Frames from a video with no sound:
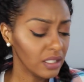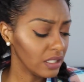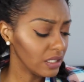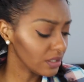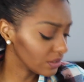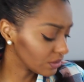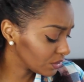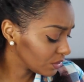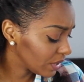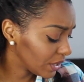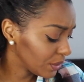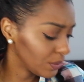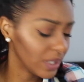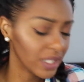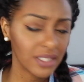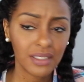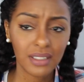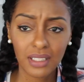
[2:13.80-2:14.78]
it's a great
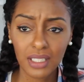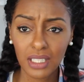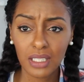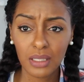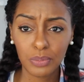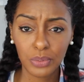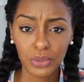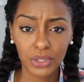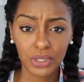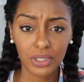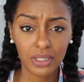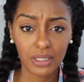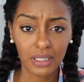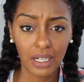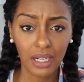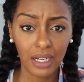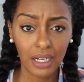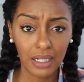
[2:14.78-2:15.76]
way to keep
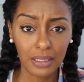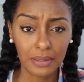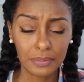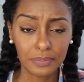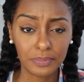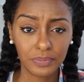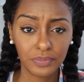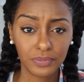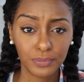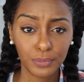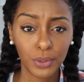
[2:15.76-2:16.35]
your um,